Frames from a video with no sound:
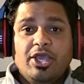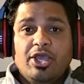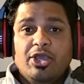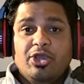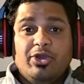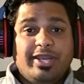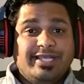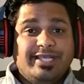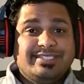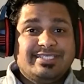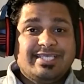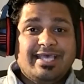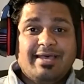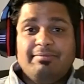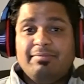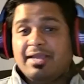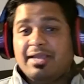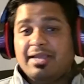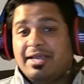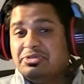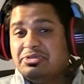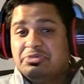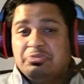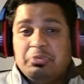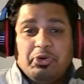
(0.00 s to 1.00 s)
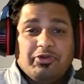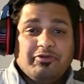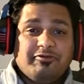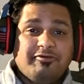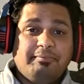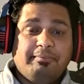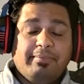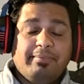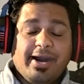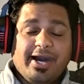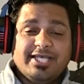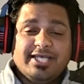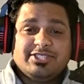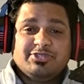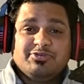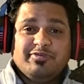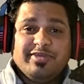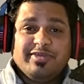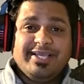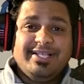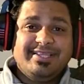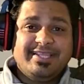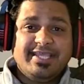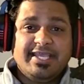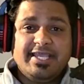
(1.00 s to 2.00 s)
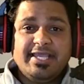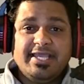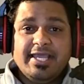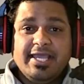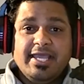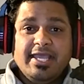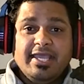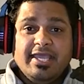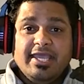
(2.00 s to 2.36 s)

Your exam becomes more of a pass-fail thing